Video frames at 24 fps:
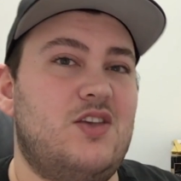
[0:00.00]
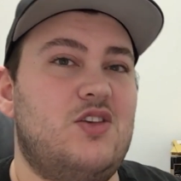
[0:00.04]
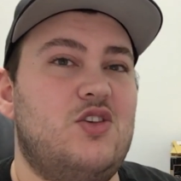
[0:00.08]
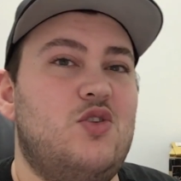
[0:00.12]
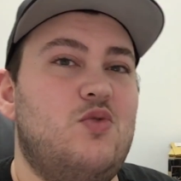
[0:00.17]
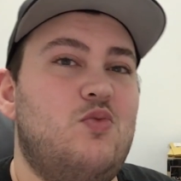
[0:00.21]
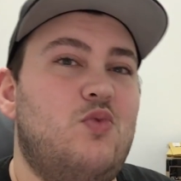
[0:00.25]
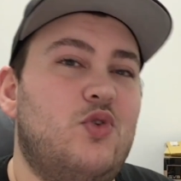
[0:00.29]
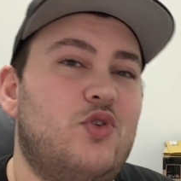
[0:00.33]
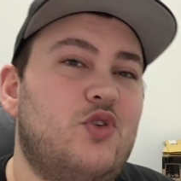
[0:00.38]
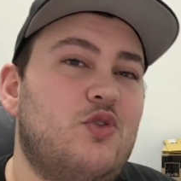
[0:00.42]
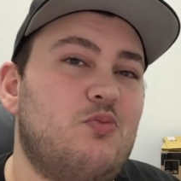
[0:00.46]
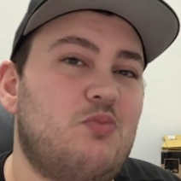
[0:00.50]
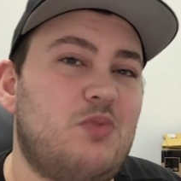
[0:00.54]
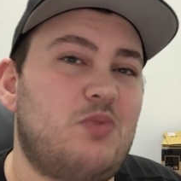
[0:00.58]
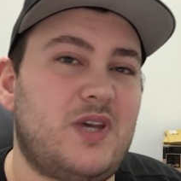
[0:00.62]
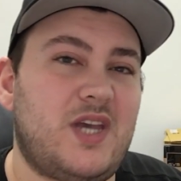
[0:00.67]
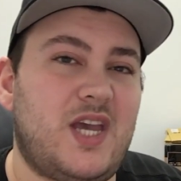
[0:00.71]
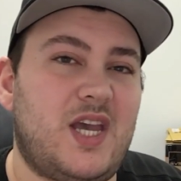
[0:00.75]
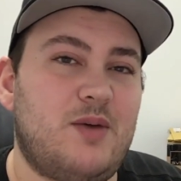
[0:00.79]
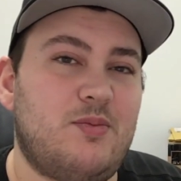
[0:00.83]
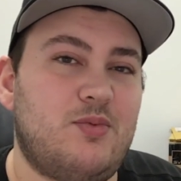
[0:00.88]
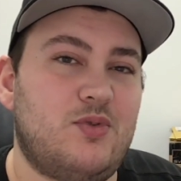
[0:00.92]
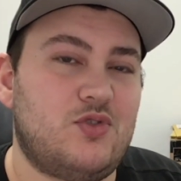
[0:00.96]
You wouldn't be
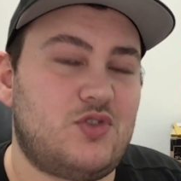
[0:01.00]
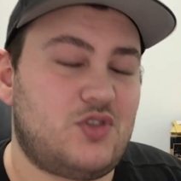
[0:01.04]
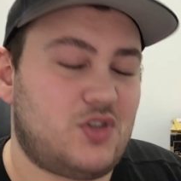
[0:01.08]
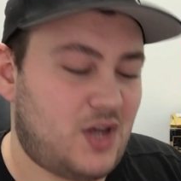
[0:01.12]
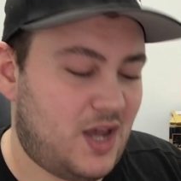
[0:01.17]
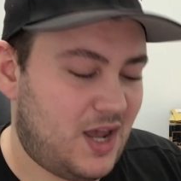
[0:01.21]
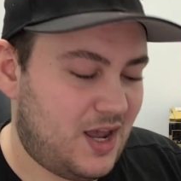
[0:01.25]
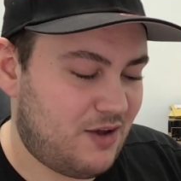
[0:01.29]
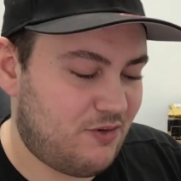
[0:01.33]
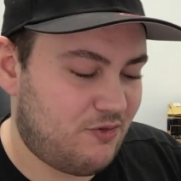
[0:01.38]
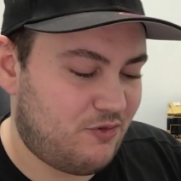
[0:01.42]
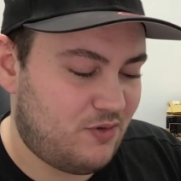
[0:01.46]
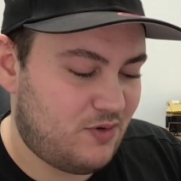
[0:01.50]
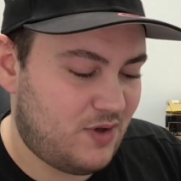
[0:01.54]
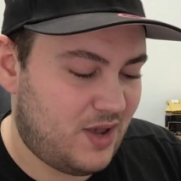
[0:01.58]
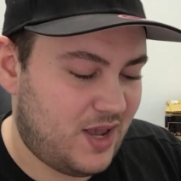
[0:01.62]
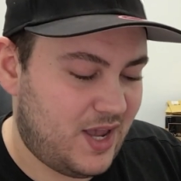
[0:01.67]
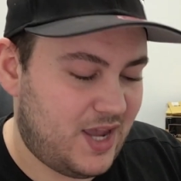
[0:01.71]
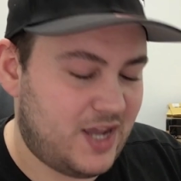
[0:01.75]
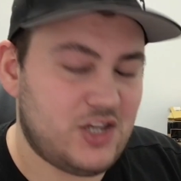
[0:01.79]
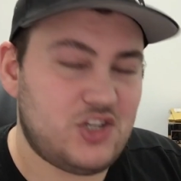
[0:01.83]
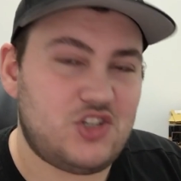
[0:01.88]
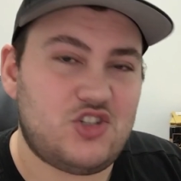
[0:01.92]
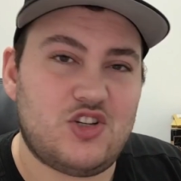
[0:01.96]
able to have
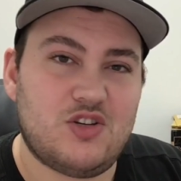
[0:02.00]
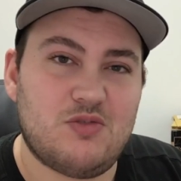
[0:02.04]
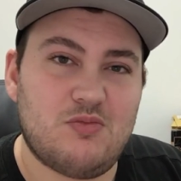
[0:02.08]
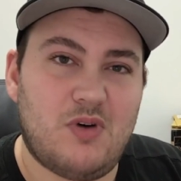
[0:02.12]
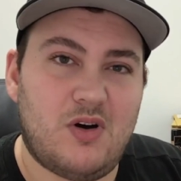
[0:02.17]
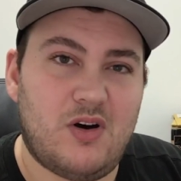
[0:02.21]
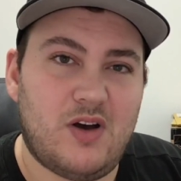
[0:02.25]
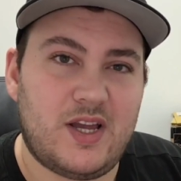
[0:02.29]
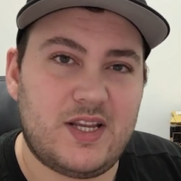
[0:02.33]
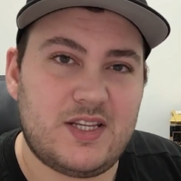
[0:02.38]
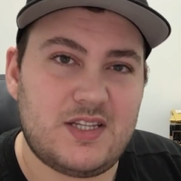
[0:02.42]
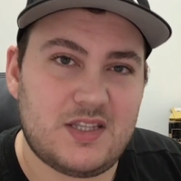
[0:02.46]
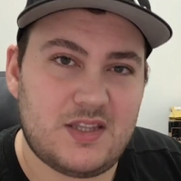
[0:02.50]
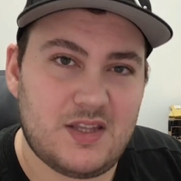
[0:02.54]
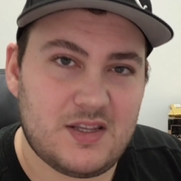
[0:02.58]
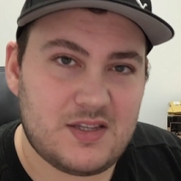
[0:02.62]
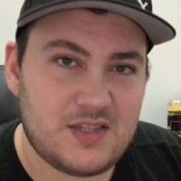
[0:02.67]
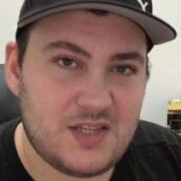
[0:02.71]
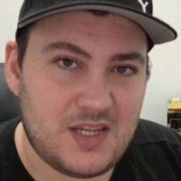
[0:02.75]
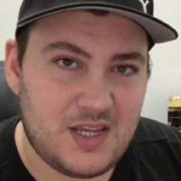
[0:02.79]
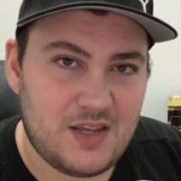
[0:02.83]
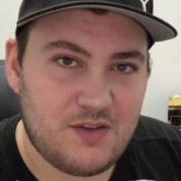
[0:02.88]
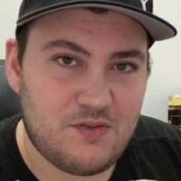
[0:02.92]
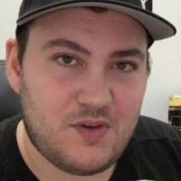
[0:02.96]
HDMI to the
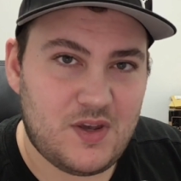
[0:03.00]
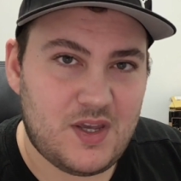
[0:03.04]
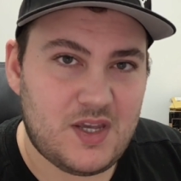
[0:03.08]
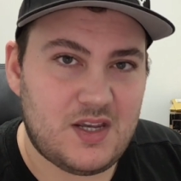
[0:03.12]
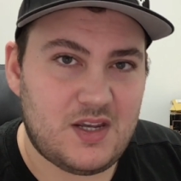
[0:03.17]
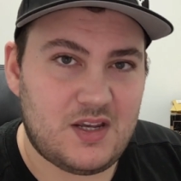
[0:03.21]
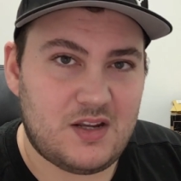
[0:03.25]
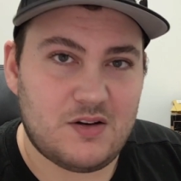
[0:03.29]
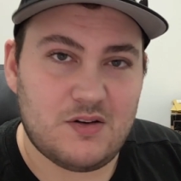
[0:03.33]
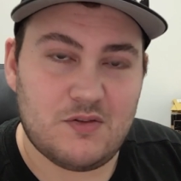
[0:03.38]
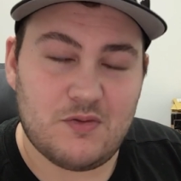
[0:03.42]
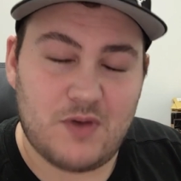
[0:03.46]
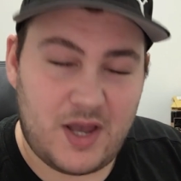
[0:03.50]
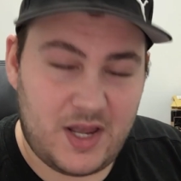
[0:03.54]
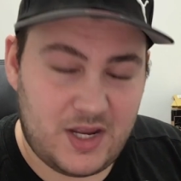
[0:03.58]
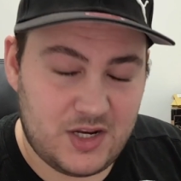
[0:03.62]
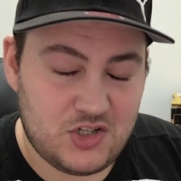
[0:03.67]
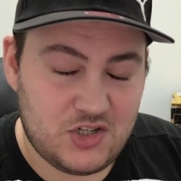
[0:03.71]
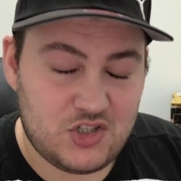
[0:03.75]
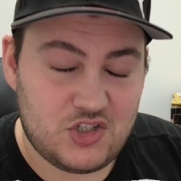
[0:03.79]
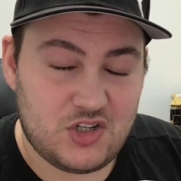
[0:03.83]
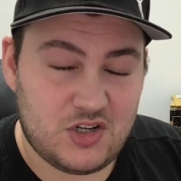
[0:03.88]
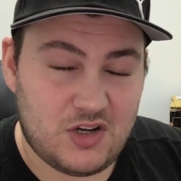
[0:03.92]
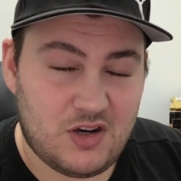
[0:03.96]
TV in
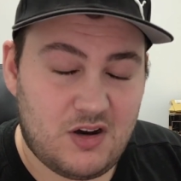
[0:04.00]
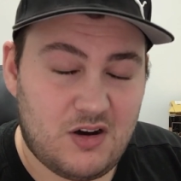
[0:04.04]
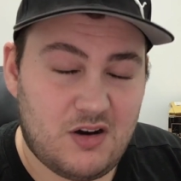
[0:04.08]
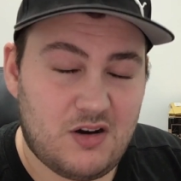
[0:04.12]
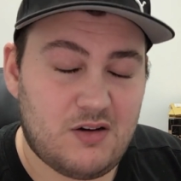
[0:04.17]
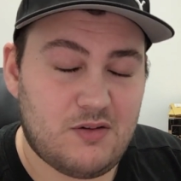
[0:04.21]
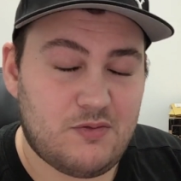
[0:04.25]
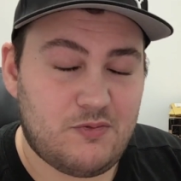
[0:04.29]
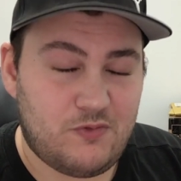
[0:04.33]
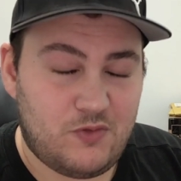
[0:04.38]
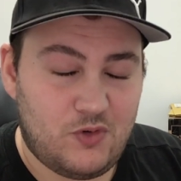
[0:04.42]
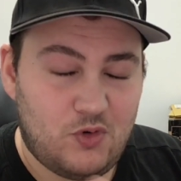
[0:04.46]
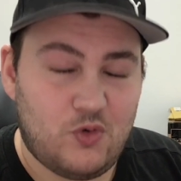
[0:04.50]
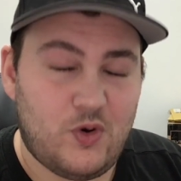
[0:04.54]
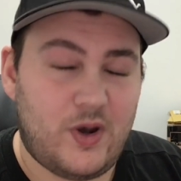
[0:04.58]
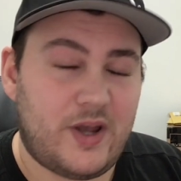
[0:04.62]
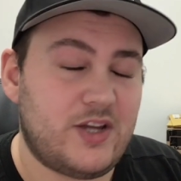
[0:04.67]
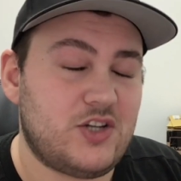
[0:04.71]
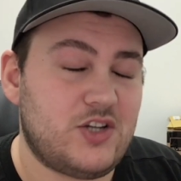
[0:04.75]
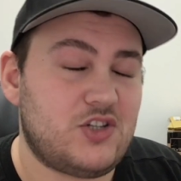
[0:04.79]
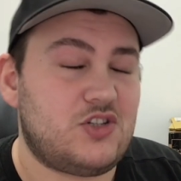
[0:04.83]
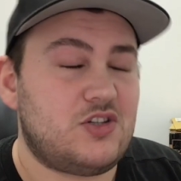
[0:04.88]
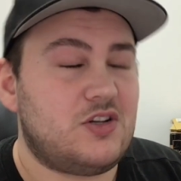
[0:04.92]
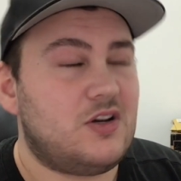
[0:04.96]
HDR, full
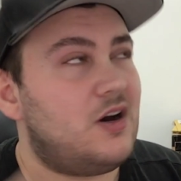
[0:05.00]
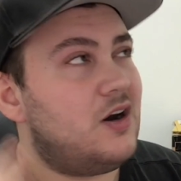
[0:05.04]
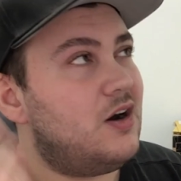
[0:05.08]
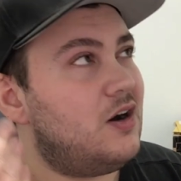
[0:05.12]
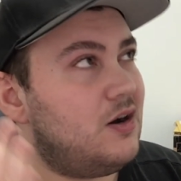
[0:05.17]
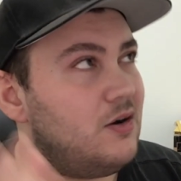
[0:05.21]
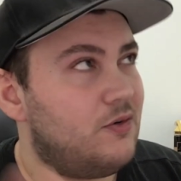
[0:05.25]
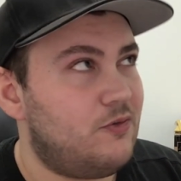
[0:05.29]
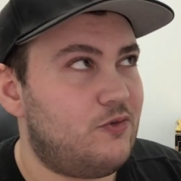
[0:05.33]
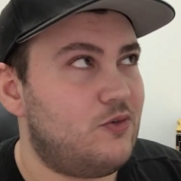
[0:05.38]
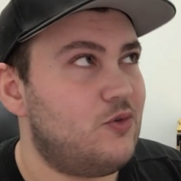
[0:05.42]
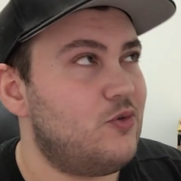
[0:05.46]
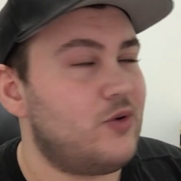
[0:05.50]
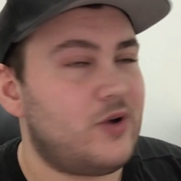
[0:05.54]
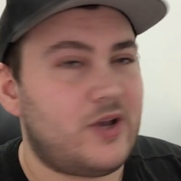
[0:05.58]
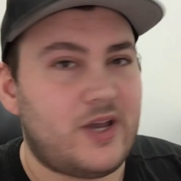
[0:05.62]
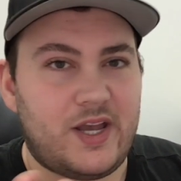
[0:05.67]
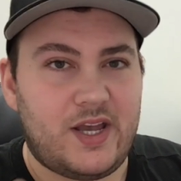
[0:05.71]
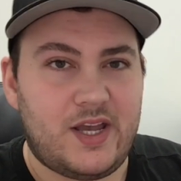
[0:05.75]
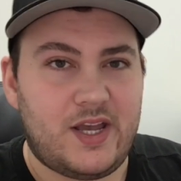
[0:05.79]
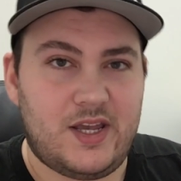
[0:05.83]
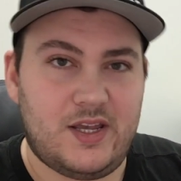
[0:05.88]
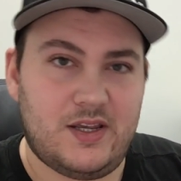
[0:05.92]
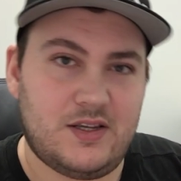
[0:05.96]
HDR,
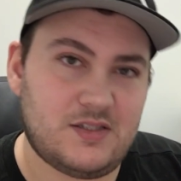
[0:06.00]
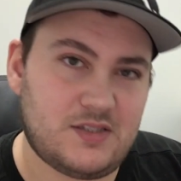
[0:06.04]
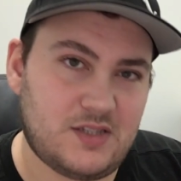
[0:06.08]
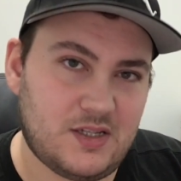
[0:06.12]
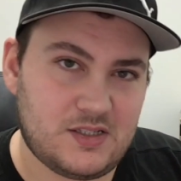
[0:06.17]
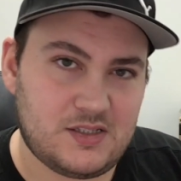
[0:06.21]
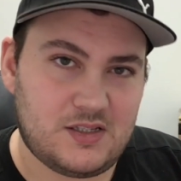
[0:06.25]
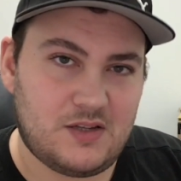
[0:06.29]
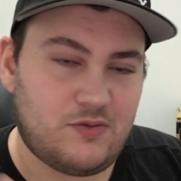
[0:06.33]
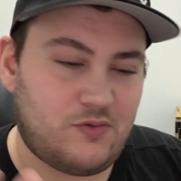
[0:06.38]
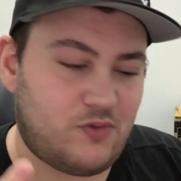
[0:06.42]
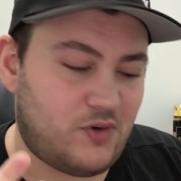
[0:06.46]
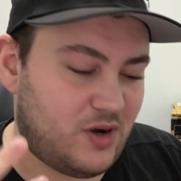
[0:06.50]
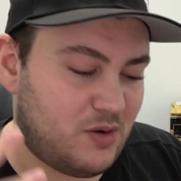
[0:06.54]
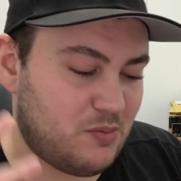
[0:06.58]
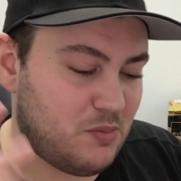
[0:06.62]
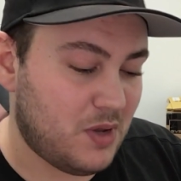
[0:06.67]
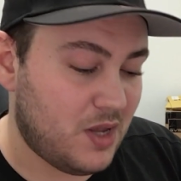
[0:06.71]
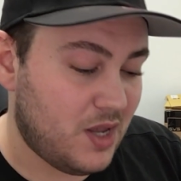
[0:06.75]
4K, 60 frame,